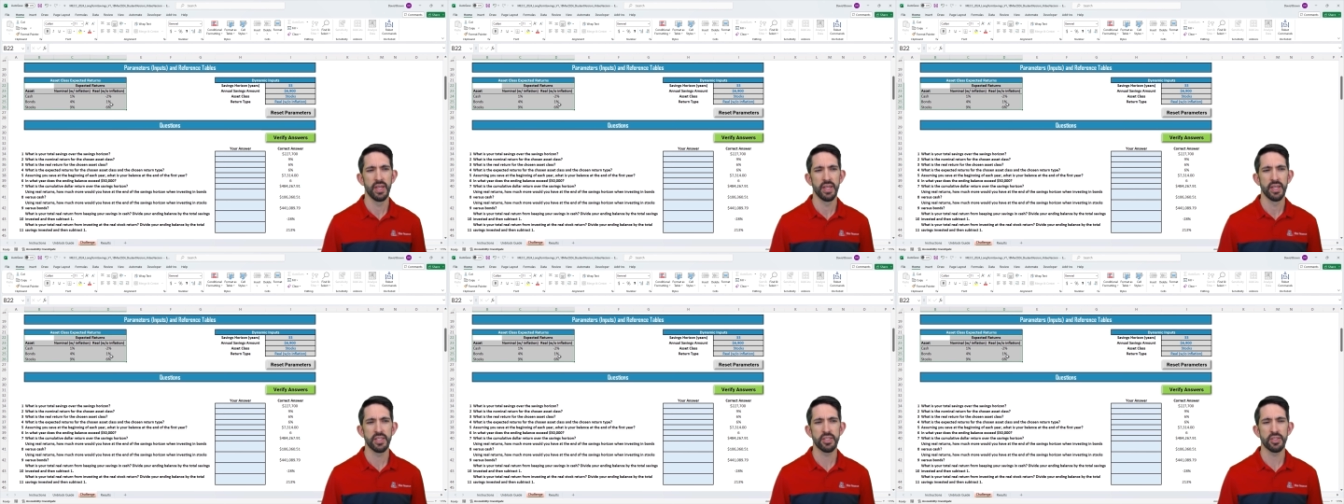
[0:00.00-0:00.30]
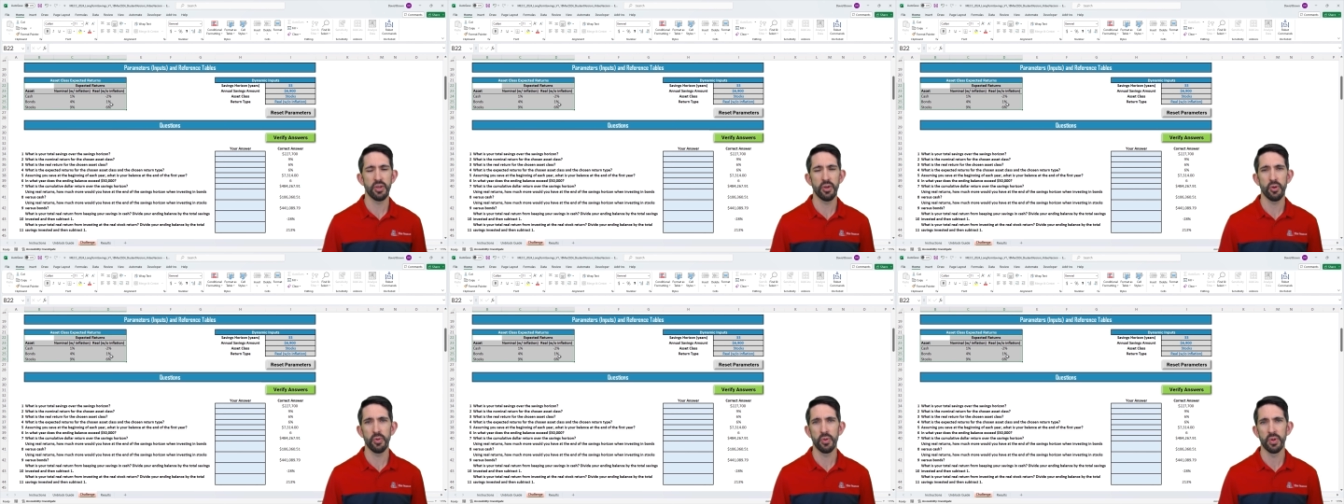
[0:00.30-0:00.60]

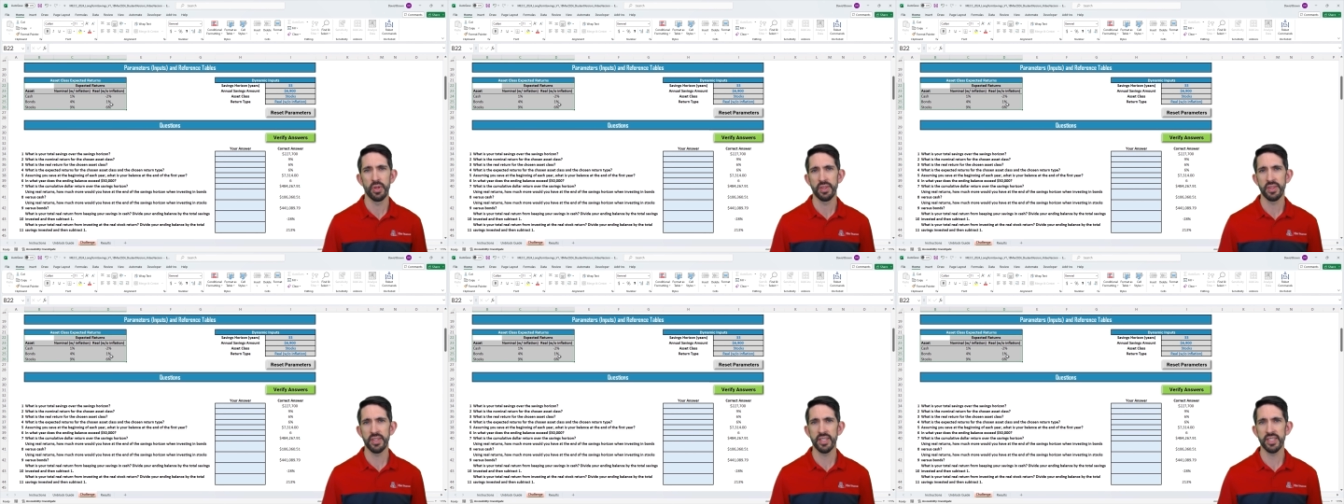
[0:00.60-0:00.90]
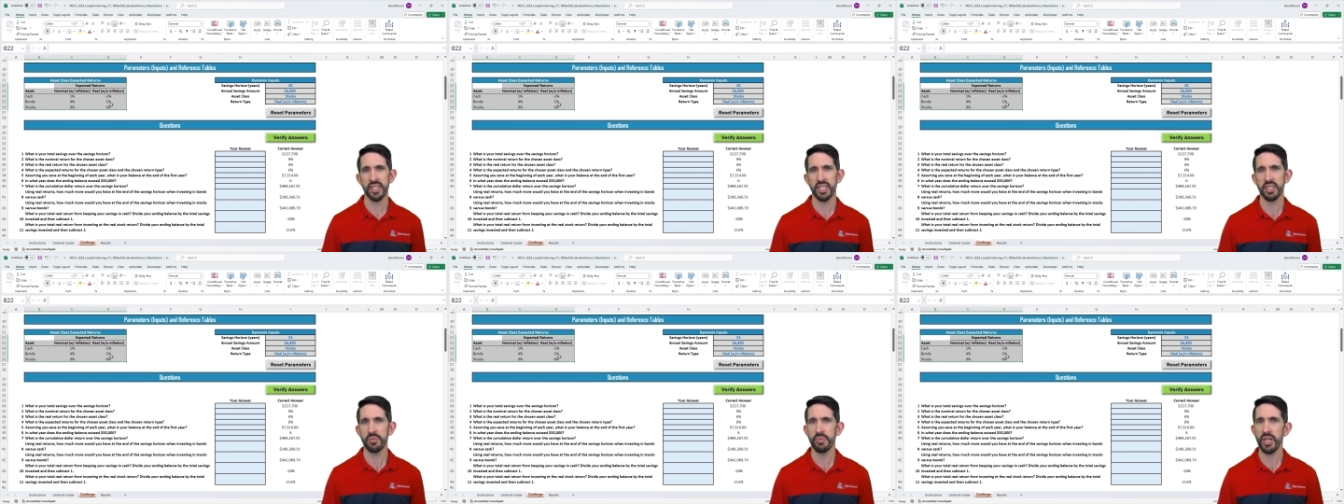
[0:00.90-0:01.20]
So these
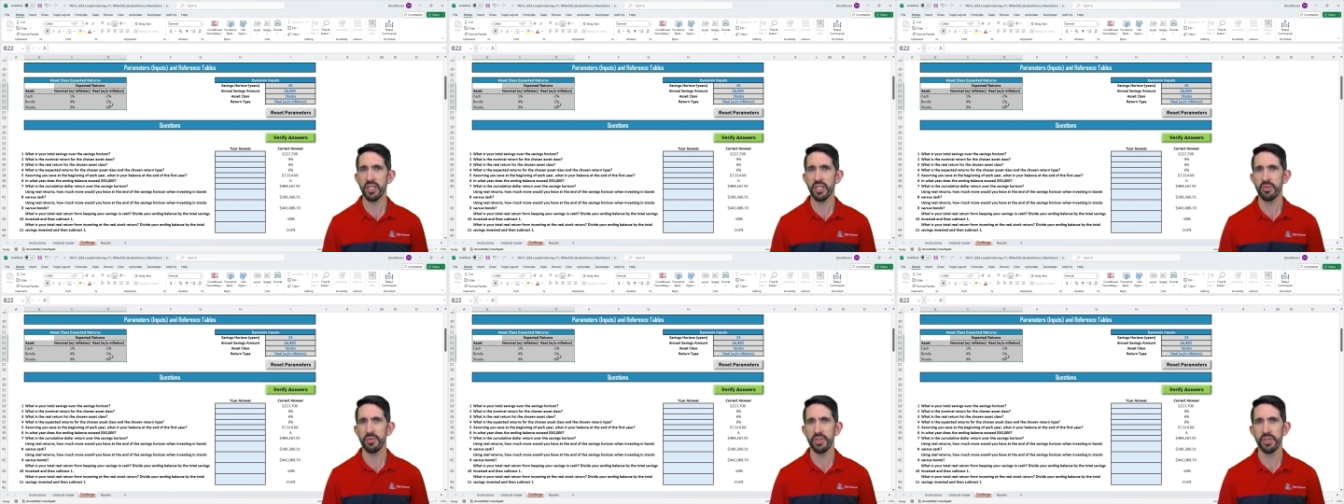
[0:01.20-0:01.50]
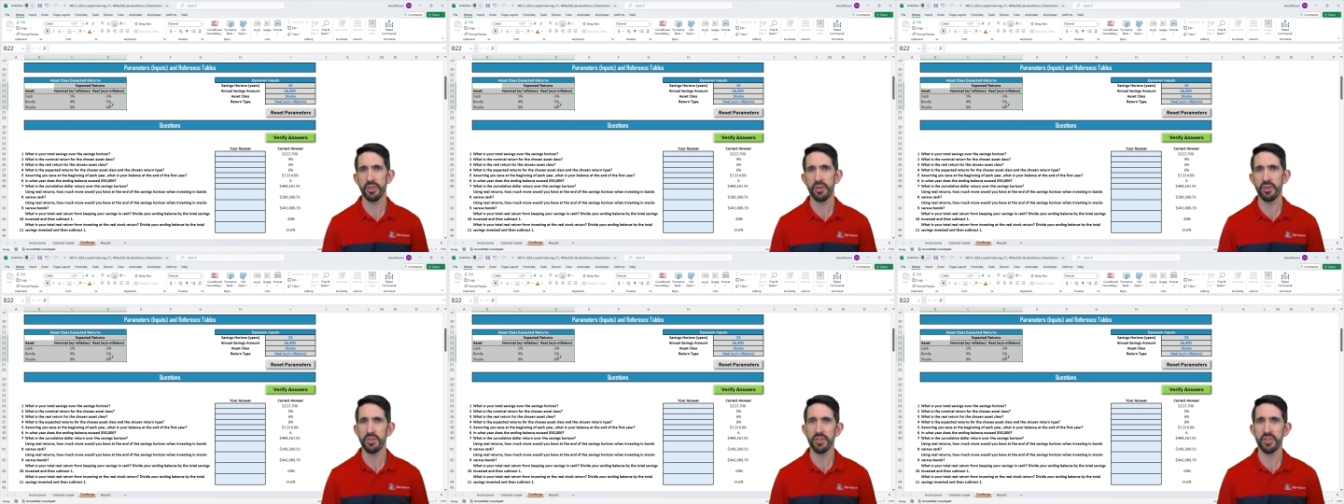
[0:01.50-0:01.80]
expected
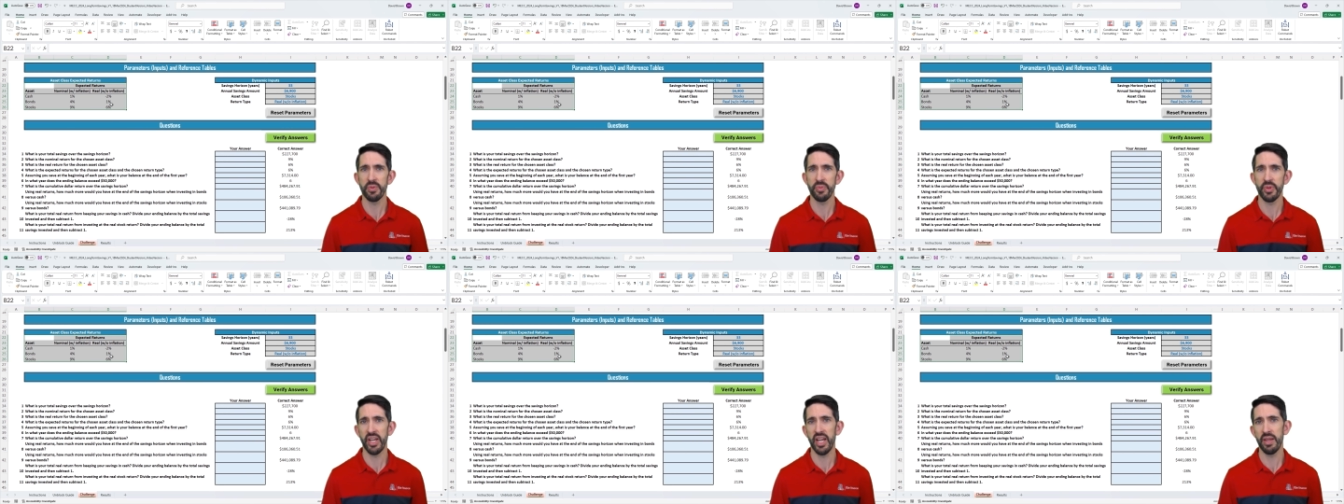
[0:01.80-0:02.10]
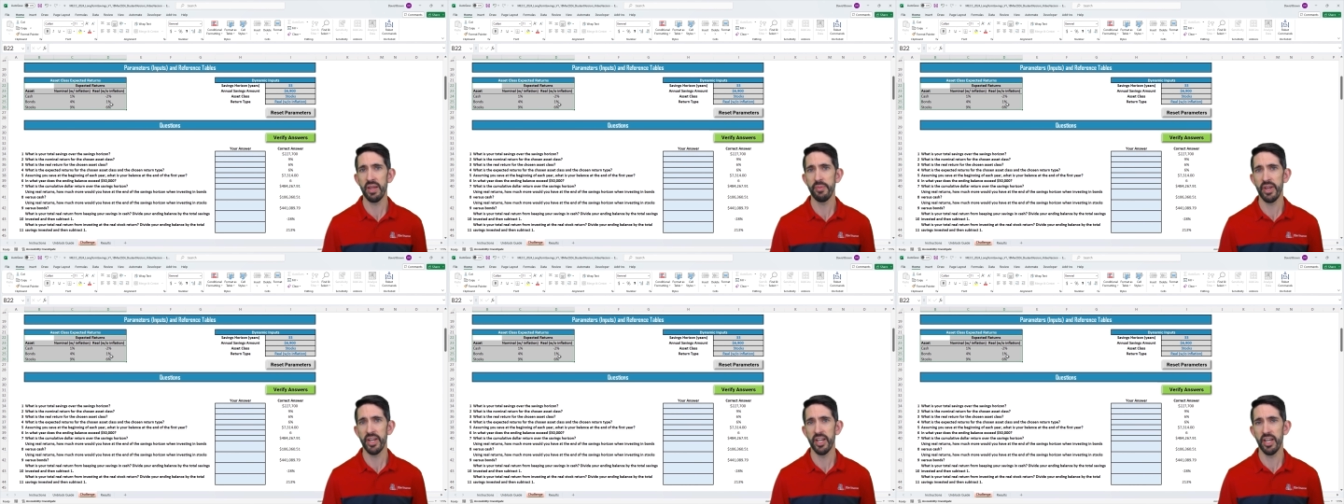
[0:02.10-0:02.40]
returns are something I
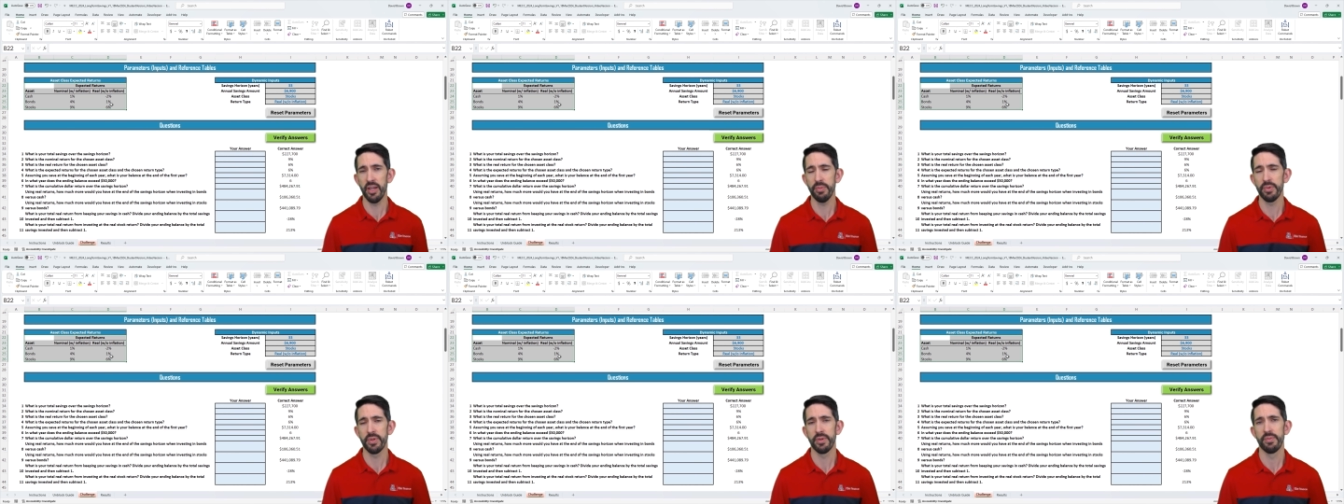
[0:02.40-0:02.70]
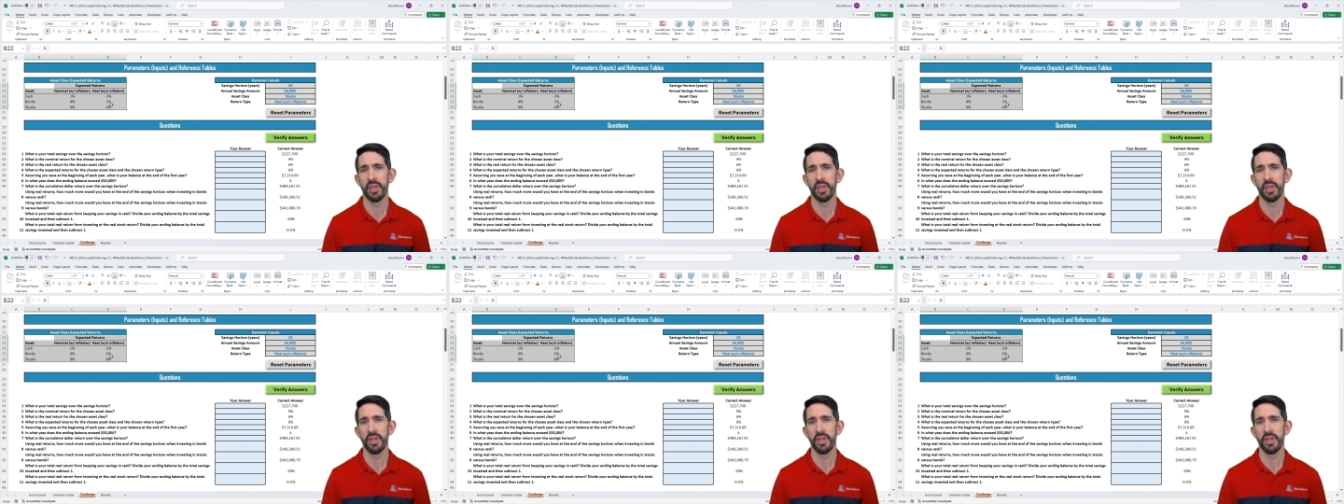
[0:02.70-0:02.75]
made up.